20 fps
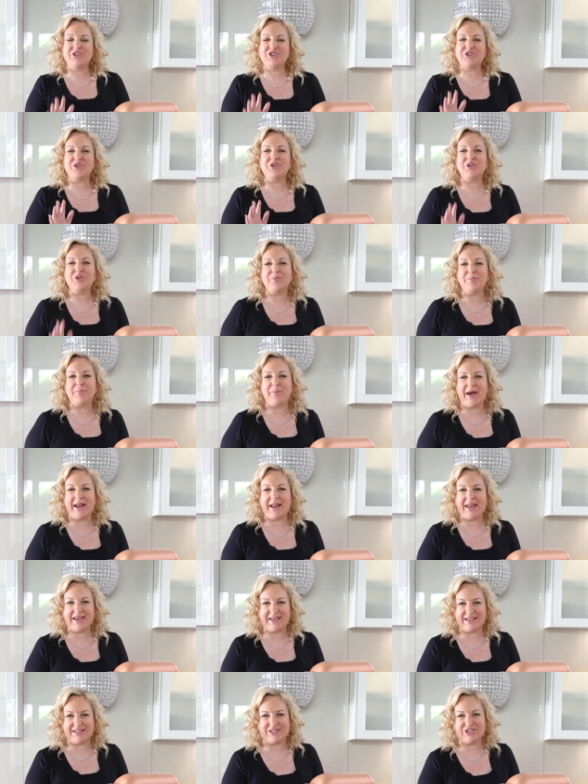sure your
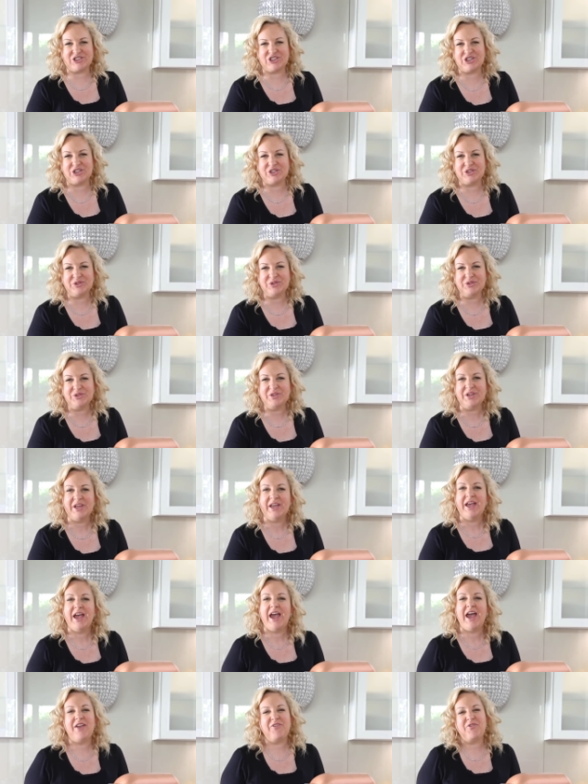butter is chilled,
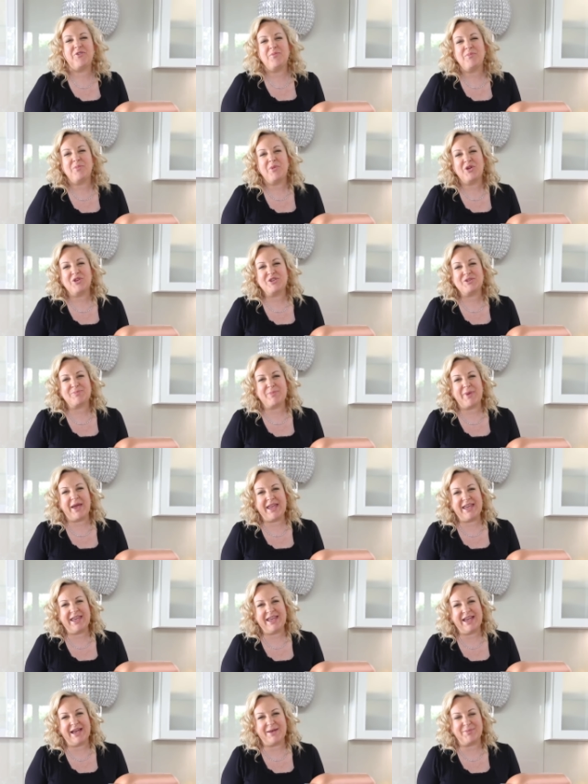and for most
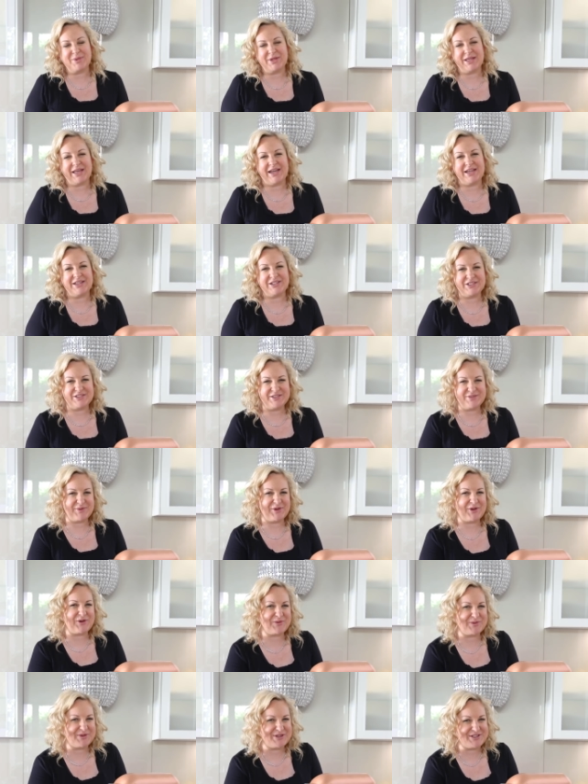baking applications, we
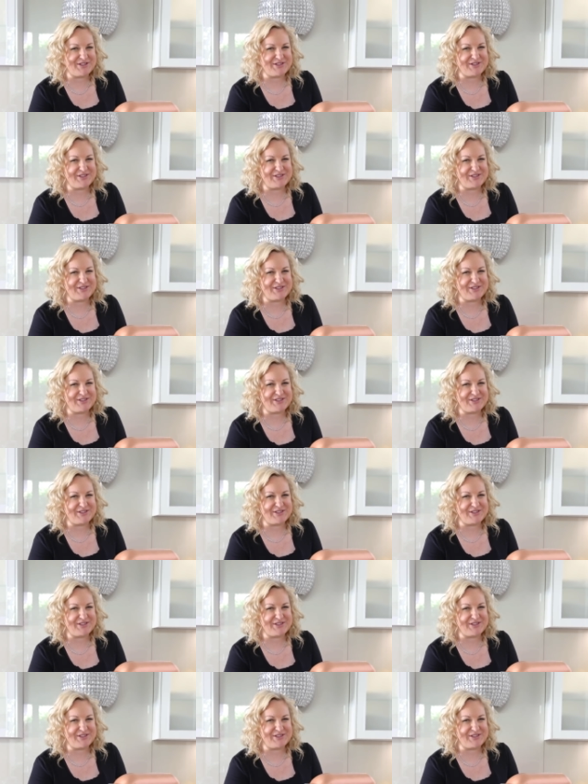always